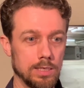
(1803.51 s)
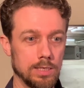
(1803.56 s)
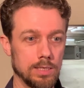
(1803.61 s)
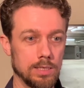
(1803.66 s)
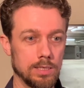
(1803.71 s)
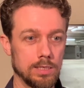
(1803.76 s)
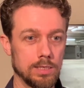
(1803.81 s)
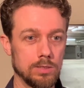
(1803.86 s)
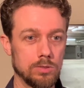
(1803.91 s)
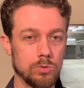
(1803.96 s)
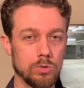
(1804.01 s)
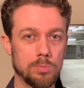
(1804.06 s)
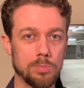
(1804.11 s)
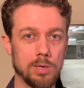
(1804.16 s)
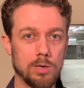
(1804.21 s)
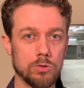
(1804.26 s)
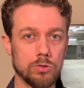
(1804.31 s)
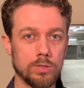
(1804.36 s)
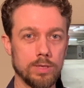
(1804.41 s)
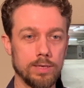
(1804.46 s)
to the
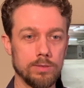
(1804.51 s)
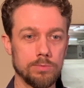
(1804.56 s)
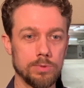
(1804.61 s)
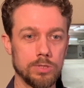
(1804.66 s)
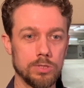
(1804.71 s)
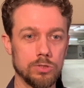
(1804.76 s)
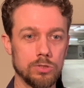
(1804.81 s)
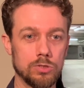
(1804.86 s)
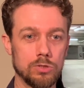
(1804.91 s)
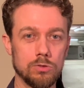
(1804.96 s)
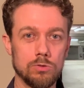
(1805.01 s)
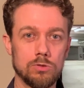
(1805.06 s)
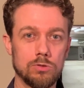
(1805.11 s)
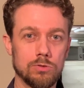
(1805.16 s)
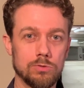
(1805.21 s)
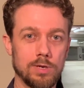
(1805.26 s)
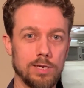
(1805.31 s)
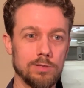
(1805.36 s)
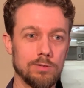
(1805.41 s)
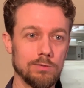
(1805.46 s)
Powerslide, which is to
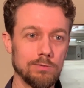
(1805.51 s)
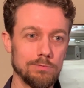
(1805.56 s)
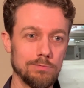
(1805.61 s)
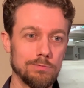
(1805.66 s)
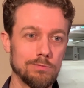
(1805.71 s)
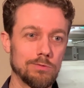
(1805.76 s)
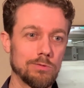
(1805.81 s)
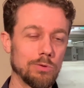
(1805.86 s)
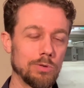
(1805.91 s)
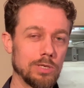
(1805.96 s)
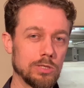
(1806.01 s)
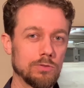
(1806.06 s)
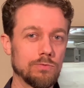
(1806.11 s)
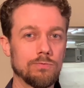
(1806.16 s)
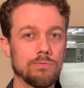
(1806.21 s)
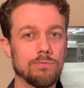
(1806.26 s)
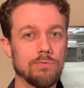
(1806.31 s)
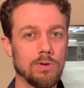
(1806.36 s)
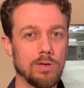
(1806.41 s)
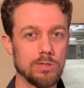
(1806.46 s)
try to turn as
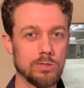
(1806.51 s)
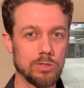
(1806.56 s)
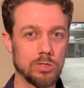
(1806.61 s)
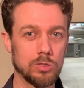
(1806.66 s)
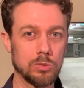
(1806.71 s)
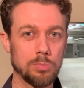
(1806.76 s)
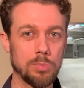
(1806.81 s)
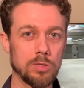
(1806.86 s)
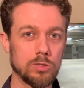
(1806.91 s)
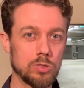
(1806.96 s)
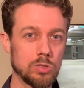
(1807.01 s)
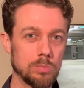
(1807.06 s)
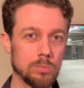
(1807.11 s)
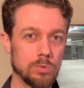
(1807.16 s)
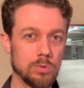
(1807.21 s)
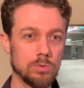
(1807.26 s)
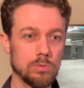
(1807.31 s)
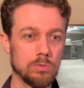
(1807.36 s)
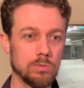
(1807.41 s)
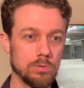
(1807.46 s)
fast as
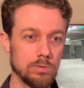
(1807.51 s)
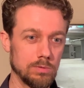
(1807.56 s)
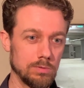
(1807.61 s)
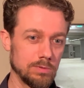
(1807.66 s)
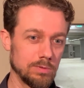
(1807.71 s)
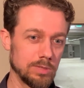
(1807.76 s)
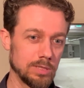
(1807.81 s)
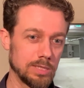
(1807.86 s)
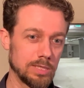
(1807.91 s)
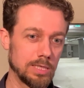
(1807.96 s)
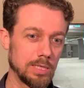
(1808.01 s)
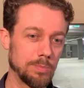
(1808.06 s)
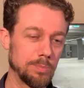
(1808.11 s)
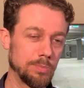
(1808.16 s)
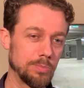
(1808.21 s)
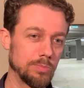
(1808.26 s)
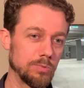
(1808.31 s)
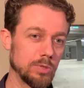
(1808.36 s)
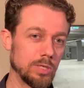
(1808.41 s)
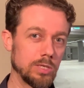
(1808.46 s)
possible, keep
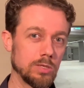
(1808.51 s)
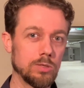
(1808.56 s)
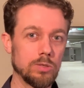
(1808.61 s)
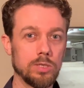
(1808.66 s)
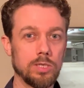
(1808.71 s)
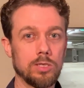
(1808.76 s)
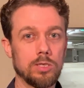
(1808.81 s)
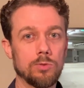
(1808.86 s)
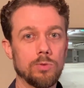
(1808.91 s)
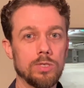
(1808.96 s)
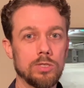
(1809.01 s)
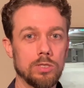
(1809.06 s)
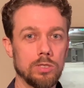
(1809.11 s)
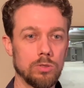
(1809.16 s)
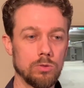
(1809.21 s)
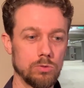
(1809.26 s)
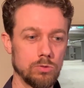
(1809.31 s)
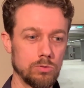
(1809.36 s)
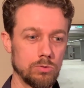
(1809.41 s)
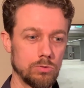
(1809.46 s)
increasing
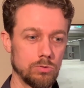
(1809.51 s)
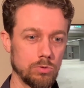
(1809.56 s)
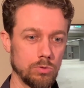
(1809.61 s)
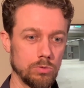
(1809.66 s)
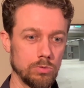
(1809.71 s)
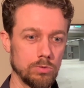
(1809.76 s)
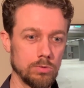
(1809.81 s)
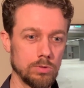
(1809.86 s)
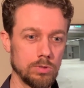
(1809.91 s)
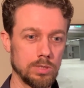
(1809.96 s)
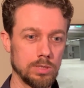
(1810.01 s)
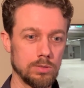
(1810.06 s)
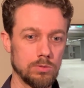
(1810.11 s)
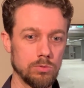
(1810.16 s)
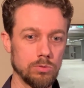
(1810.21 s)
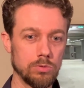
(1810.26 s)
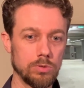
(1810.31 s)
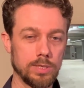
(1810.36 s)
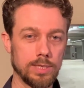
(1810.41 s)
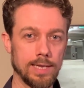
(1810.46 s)
your
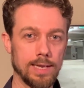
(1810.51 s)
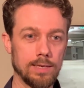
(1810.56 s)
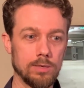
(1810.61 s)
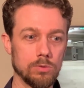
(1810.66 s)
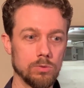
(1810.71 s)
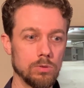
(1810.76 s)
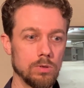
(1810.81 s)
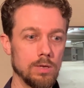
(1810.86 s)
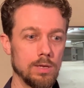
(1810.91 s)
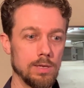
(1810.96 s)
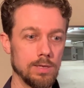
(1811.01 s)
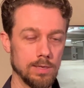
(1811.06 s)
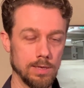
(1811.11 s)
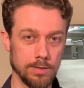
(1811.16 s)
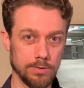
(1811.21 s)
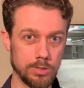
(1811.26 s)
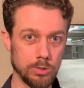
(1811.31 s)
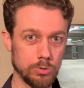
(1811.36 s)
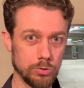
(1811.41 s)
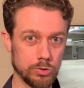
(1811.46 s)
turning angle
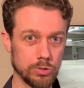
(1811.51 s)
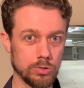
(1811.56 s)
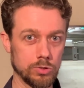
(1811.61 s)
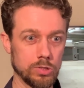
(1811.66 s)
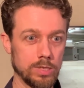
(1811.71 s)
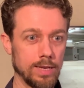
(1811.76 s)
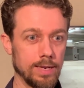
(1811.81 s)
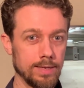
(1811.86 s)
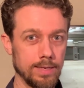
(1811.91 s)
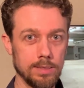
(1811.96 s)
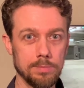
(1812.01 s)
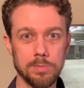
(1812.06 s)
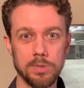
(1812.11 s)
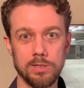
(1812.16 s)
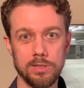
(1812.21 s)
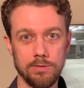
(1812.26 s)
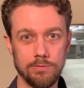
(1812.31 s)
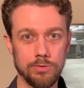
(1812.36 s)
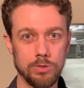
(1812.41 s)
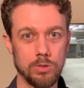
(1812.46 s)
until you start sliding.
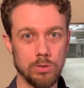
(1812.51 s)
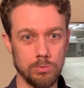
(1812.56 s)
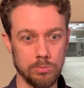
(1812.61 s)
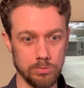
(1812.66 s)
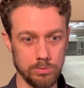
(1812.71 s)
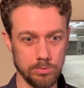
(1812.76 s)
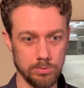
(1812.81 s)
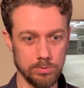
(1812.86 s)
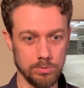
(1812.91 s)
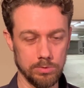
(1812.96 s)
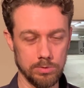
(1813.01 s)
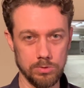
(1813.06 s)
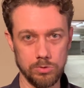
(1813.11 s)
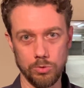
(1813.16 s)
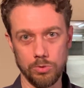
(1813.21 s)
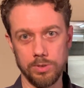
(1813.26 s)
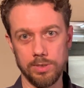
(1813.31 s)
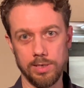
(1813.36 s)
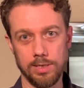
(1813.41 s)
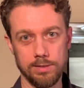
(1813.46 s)
But if you don't
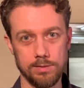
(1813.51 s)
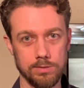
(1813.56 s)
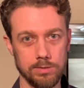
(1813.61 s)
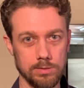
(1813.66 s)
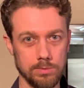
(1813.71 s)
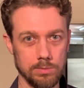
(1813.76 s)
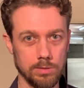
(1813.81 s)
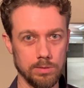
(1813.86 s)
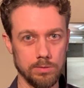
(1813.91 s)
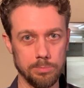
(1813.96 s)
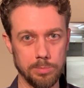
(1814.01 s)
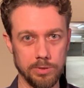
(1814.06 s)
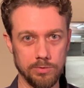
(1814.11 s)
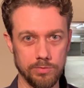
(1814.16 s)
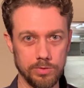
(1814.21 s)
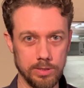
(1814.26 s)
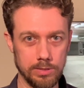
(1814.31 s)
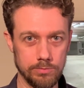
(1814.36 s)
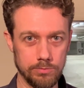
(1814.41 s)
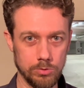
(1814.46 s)
turn that
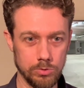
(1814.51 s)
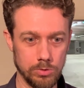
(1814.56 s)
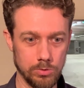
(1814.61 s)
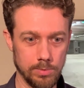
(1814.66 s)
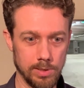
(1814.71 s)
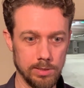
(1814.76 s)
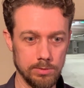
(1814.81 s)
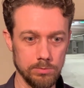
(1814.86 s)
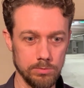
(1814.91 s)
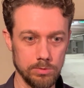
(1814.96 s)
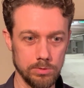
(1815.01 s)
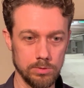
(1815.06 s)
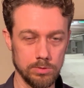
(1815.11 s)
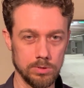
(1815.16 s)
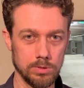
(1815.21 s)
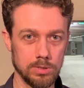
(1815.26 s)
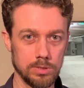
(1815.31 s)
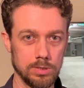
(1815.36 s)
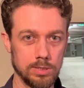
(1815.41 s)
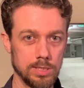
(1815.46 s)
pivoting foot around,
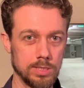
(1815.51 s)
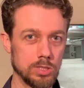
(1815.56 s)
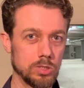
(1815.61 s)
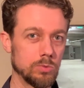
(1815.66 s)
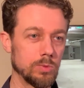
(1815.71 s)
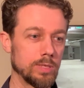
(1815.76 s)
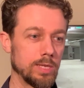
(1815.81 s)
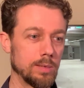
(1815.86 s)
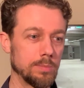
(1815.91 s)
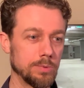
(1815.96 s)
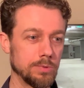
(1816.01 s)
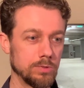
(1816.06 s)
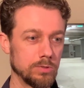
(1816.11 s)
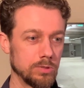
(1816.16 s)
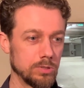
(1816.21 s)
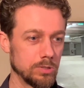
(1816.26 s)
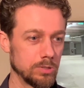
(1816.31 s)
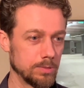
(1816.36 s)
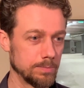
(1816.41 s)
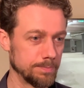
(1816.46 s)
this is what
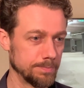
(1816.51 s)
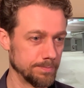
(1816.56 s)
happens.